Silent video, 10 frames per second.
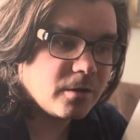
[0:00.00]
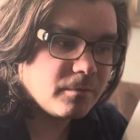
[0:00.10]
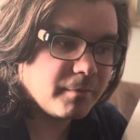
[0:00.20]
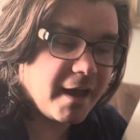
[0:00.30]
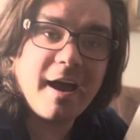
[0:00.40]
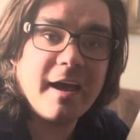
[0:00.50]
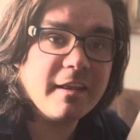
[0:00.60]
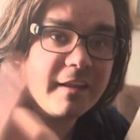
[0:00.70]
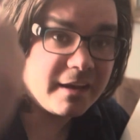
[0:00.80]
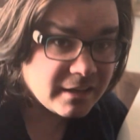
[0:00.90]
but yeah,
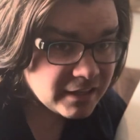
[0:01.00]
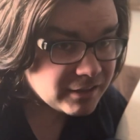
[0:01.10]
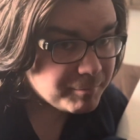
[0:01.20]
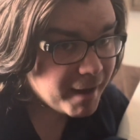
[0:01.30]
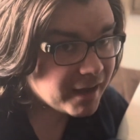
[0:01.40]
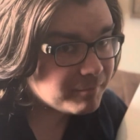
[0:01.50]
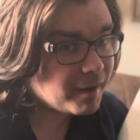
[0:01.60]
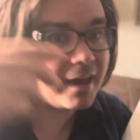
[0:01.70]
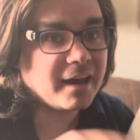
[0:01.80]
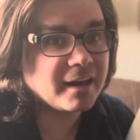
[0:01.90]
and then in the back of
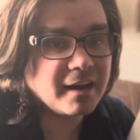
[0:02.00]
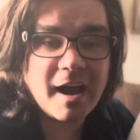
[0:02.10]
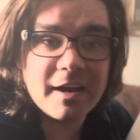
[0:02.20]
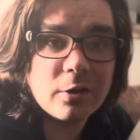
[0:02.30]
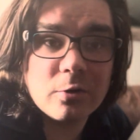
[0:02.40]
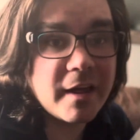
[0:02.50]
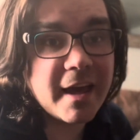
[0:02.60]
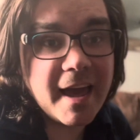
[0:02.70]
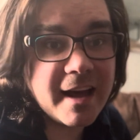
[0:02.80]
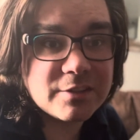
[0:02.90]
my head, I knew that
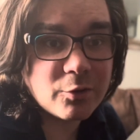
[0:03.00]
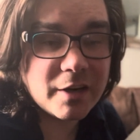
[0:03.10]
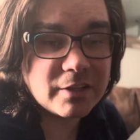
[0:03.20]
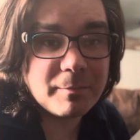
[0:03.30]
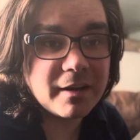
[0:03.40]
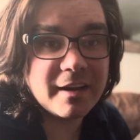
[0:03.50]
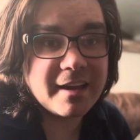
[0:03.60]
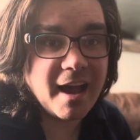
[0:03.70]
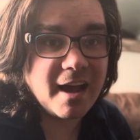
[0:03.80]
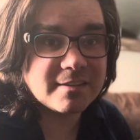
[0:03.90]
yeah, it's directed by Nick
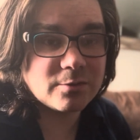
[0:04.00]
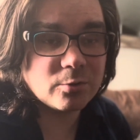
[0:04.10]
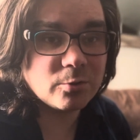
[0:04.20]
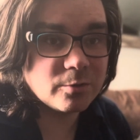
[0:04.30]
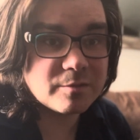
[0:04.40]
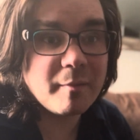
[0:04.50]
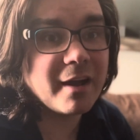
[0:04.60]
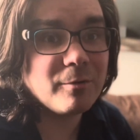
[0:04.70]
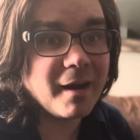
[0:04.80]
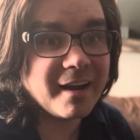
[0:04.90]
Castle, who was
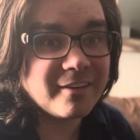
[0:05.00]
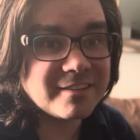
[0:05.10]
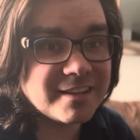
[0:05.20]
Michael Myers